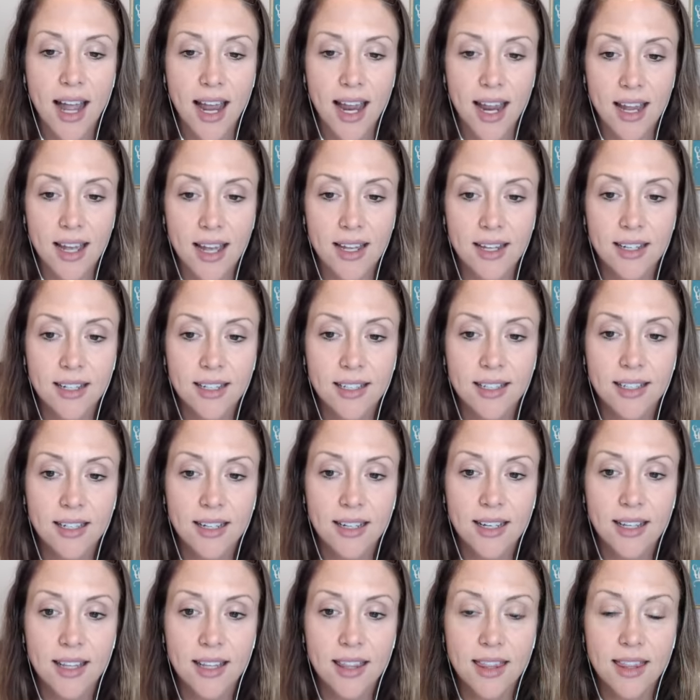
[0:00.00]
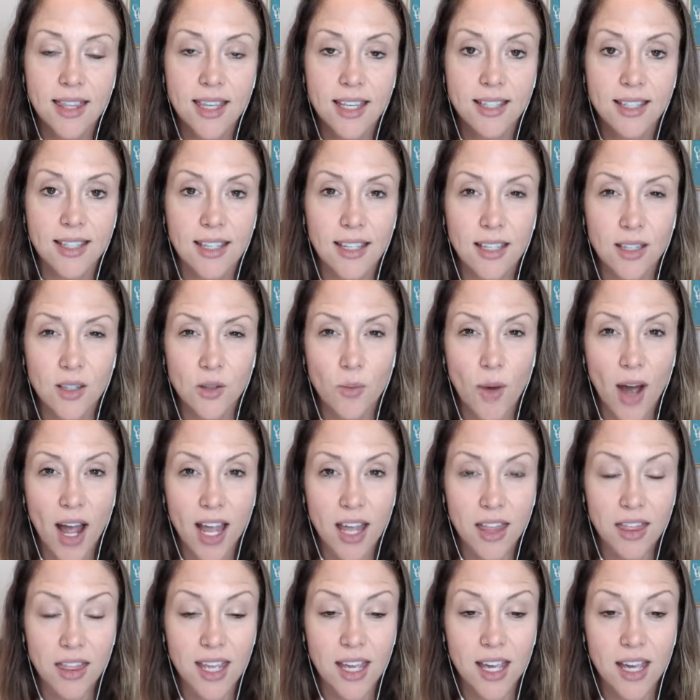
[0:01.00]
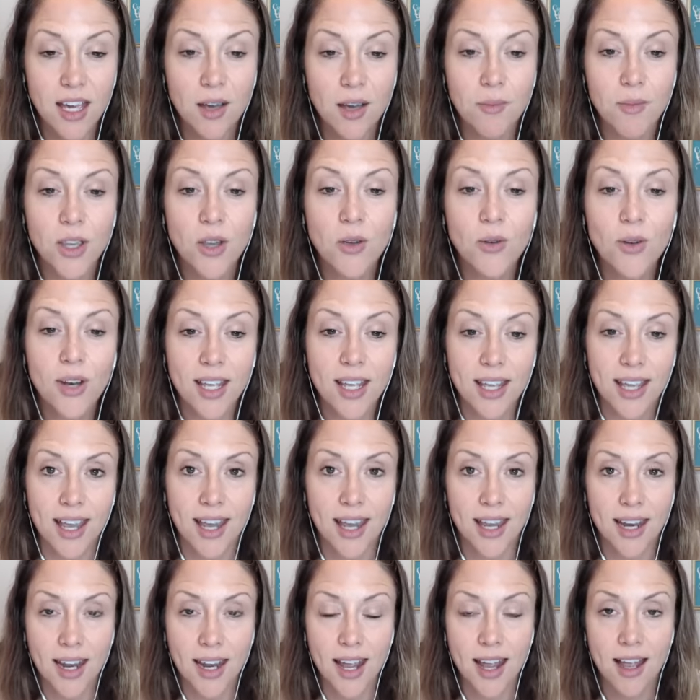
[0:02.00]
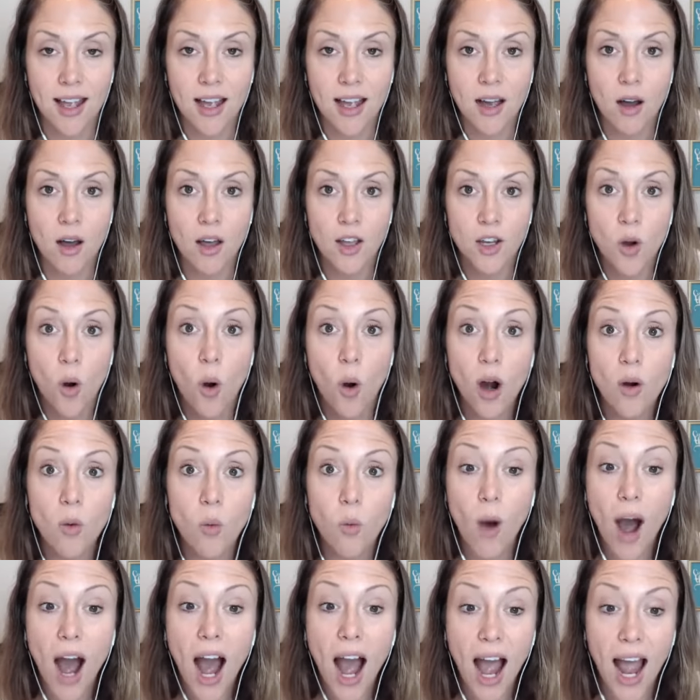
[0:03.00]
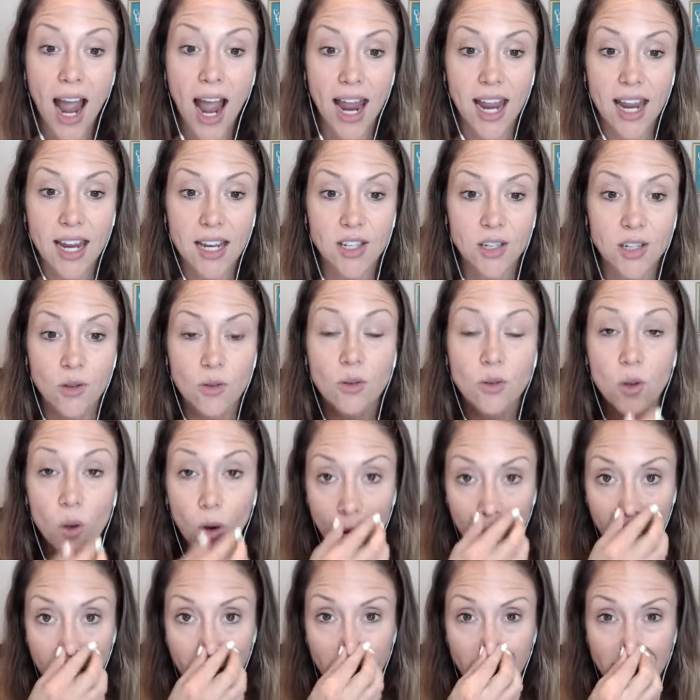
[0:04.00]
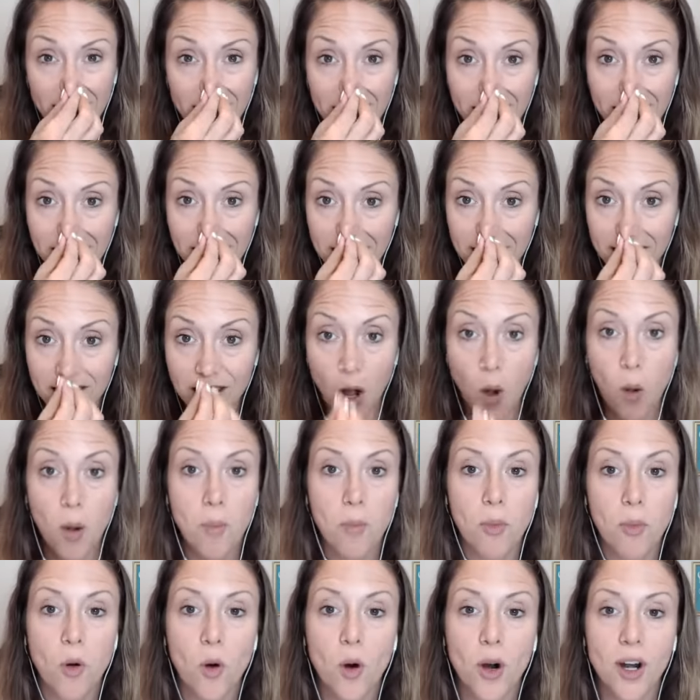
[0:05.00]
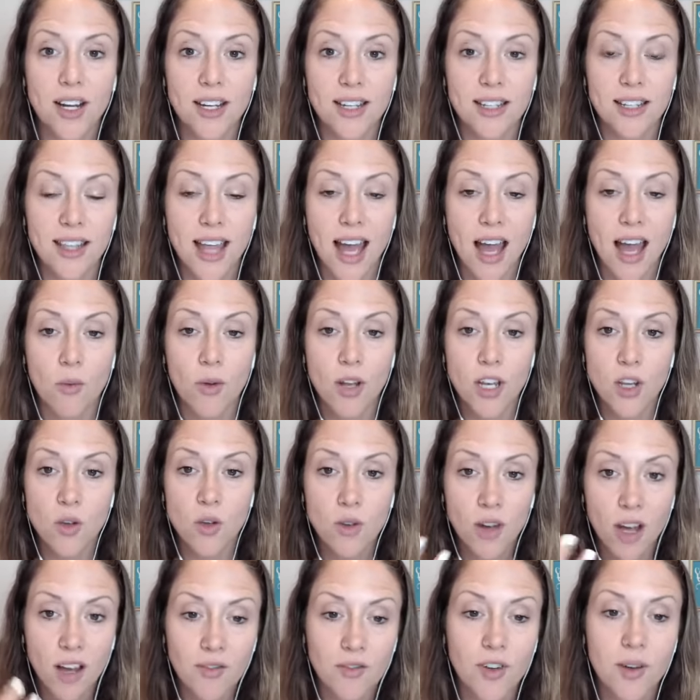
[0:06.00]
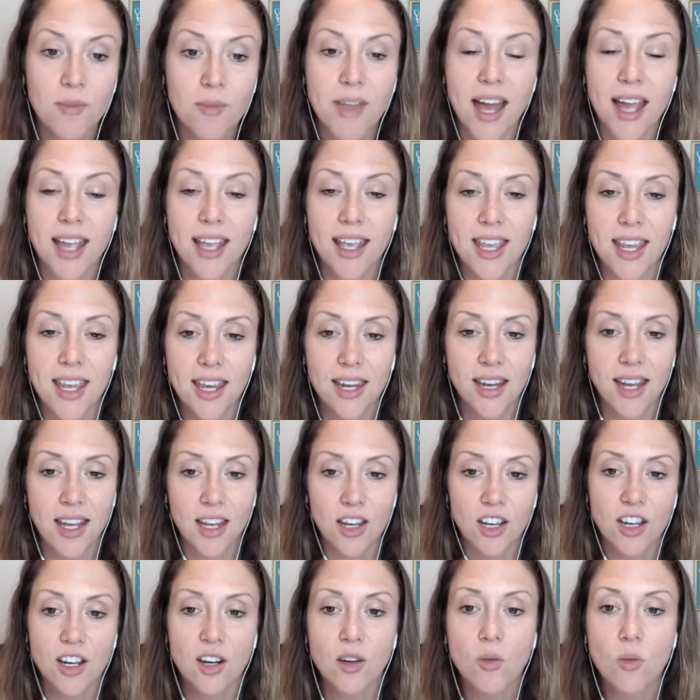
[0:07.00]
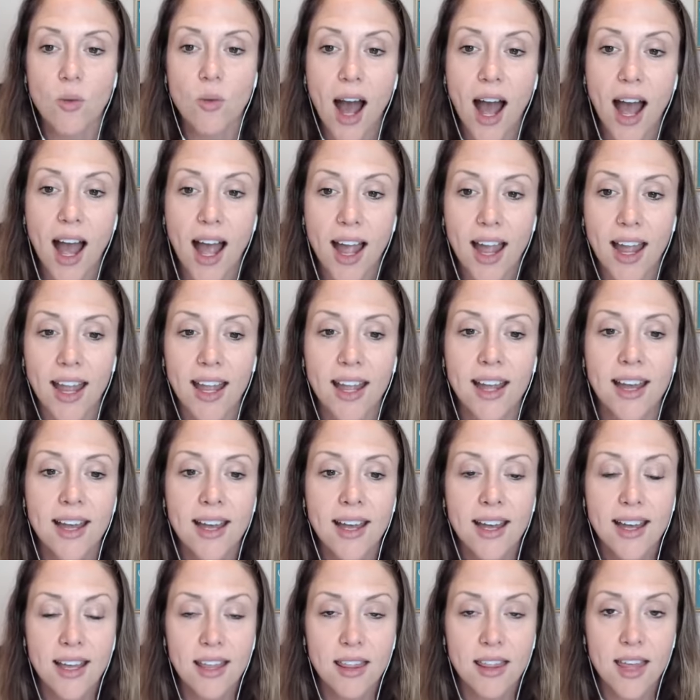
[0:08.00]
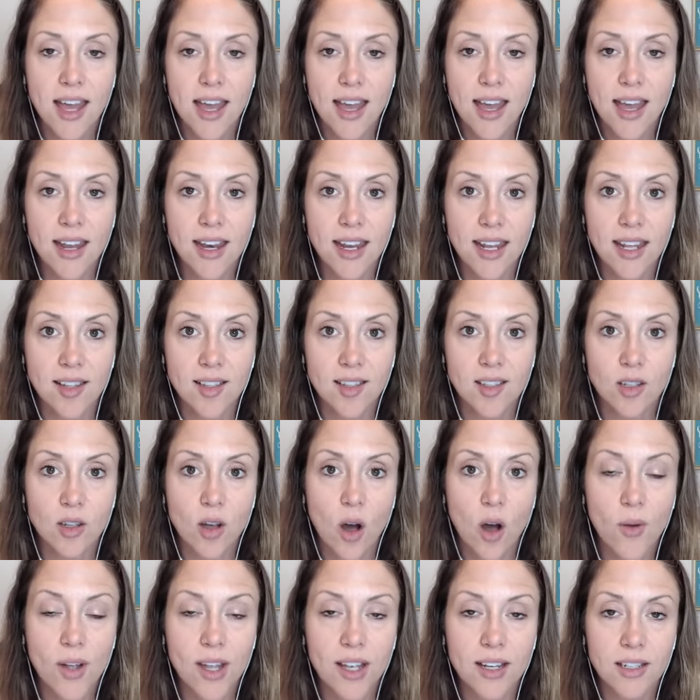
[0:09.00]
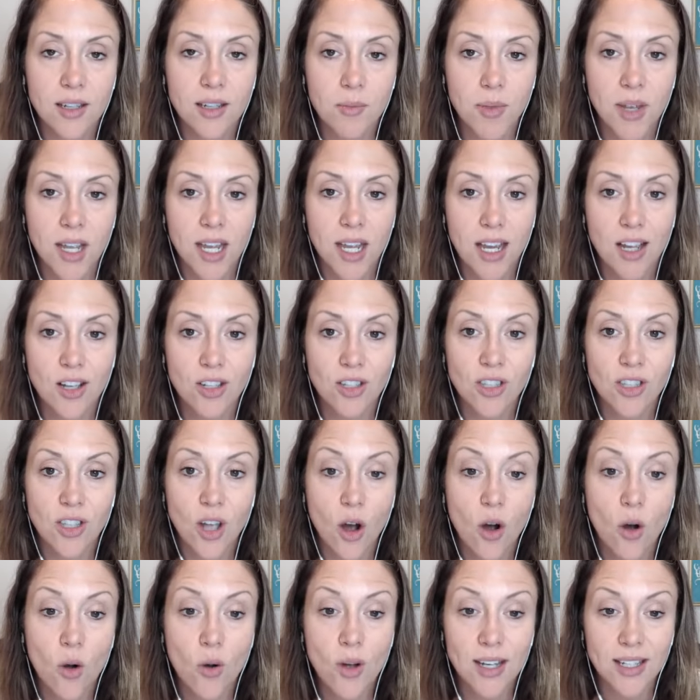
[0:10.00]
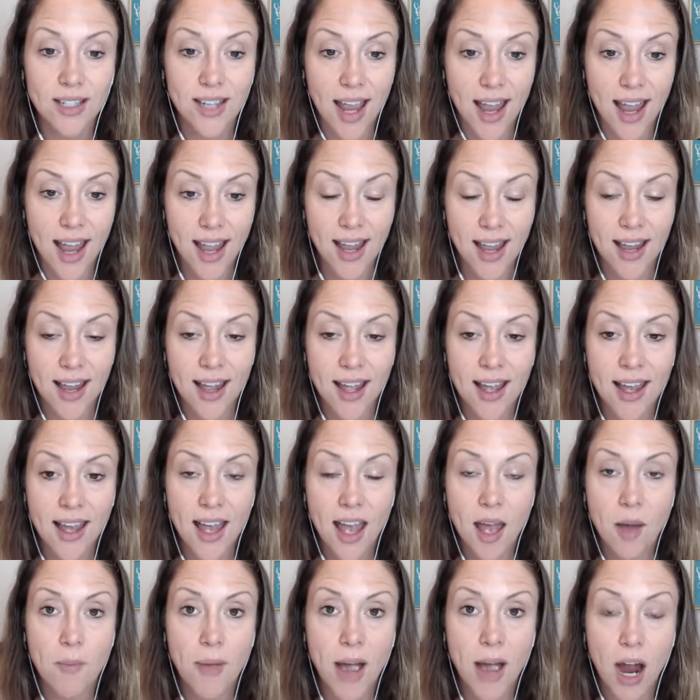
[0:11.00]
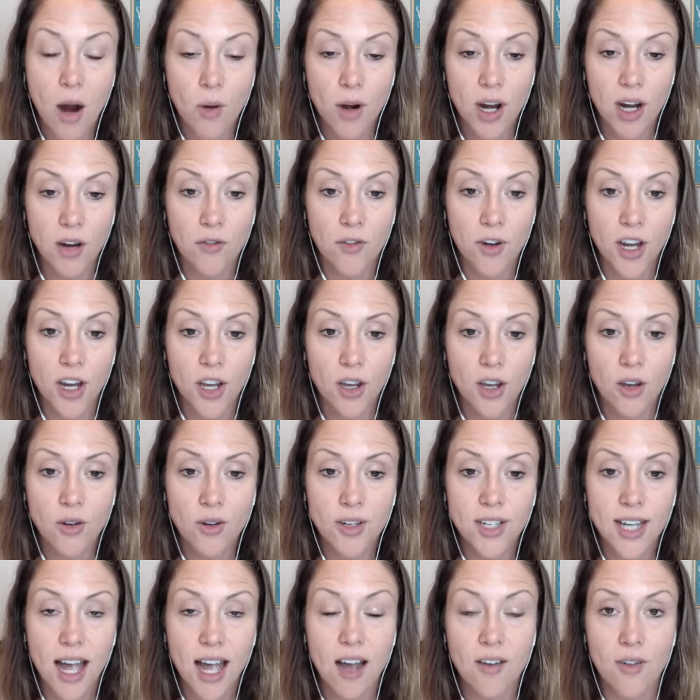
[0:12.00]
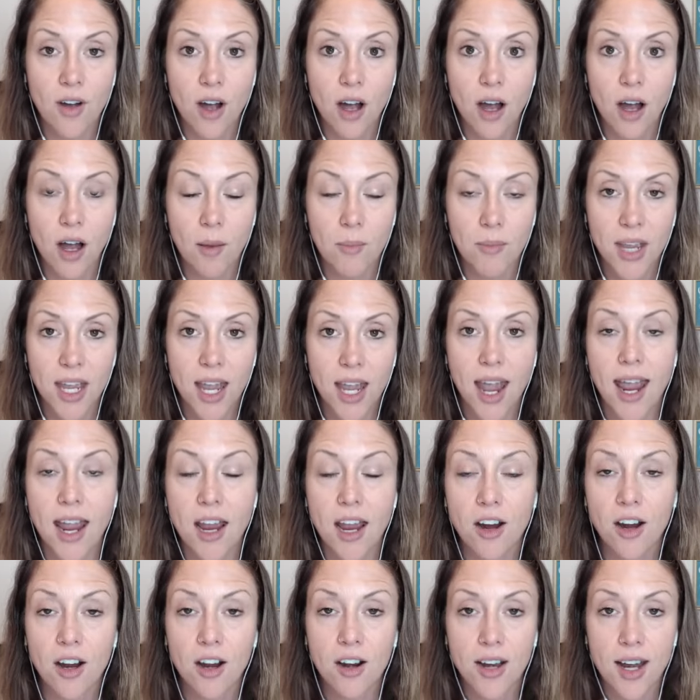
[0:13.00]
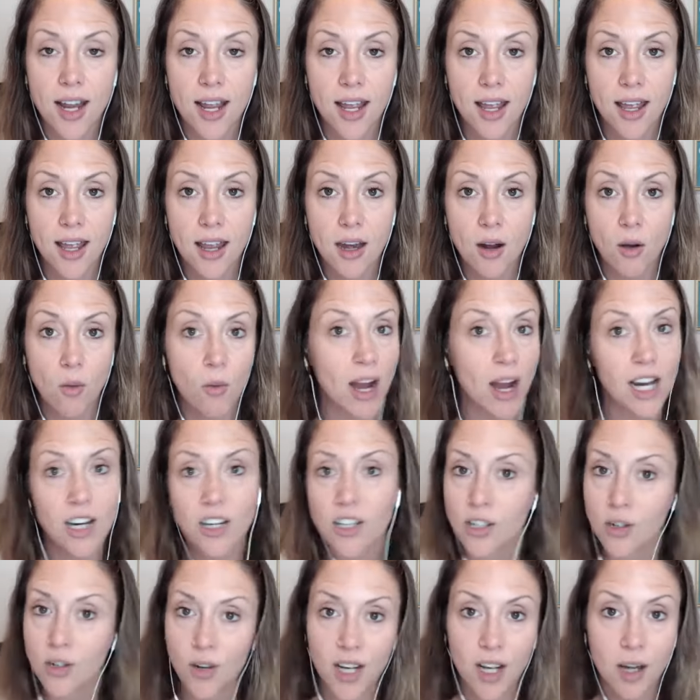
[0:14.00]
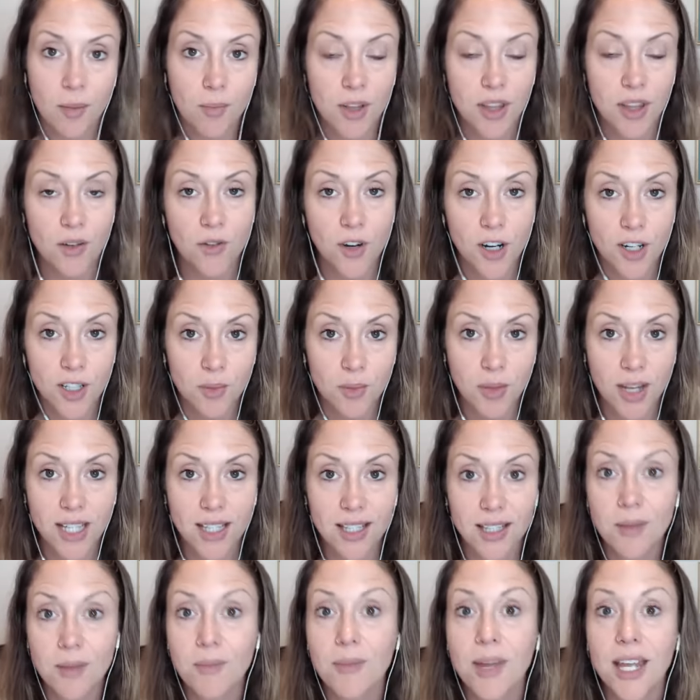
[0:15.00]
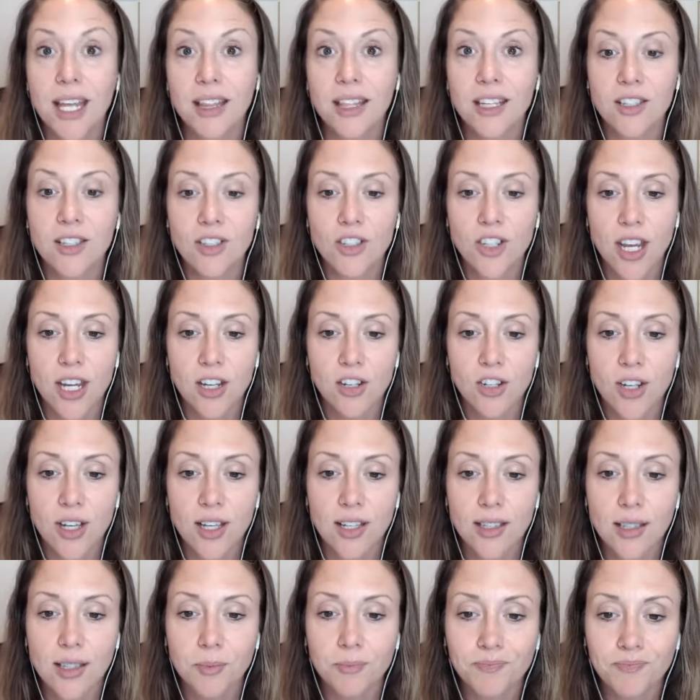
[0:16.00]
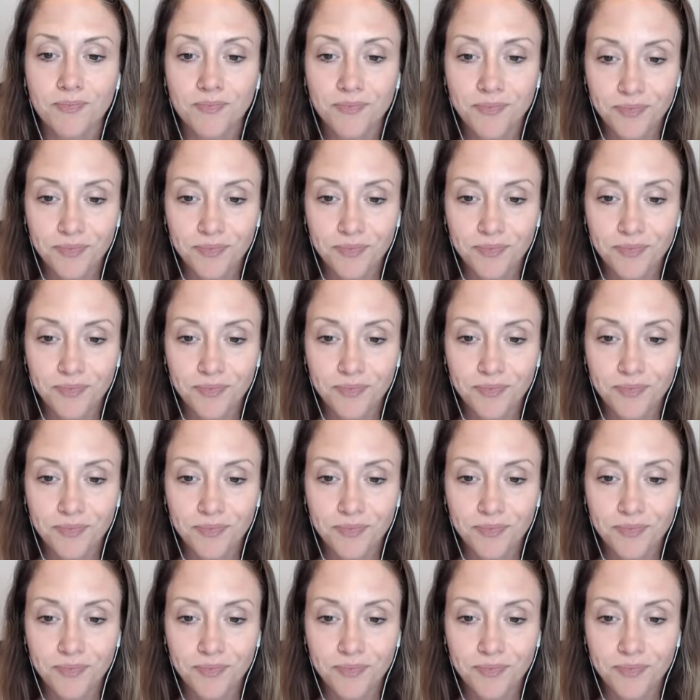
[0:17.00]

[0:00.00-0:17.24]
And this is why I think communicating your why to your partner is so important that when you come from that heat and your why, then it's going to be so dang empowering for you to have be anchored in why you're showing up in the first place to make these changes.